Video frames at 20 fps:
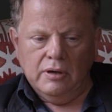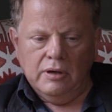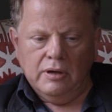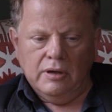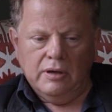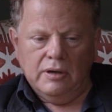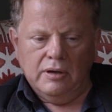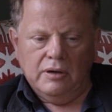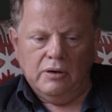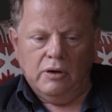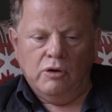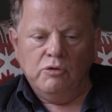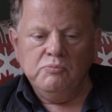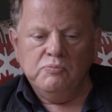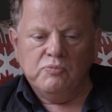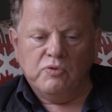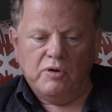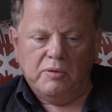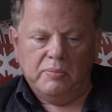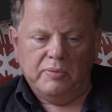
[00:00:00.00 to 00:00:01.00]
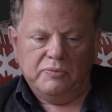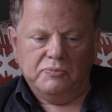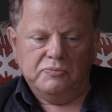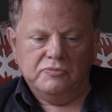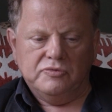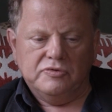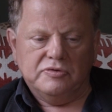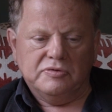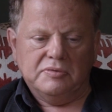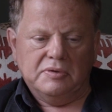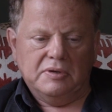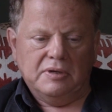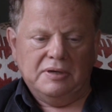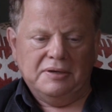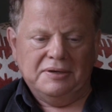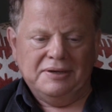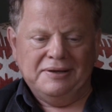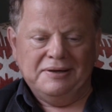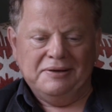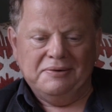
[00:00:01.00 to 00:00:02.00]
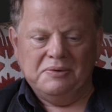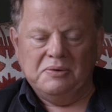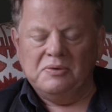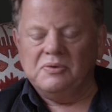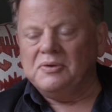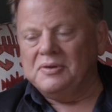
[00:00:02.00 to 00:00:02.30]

uh, own problems uh,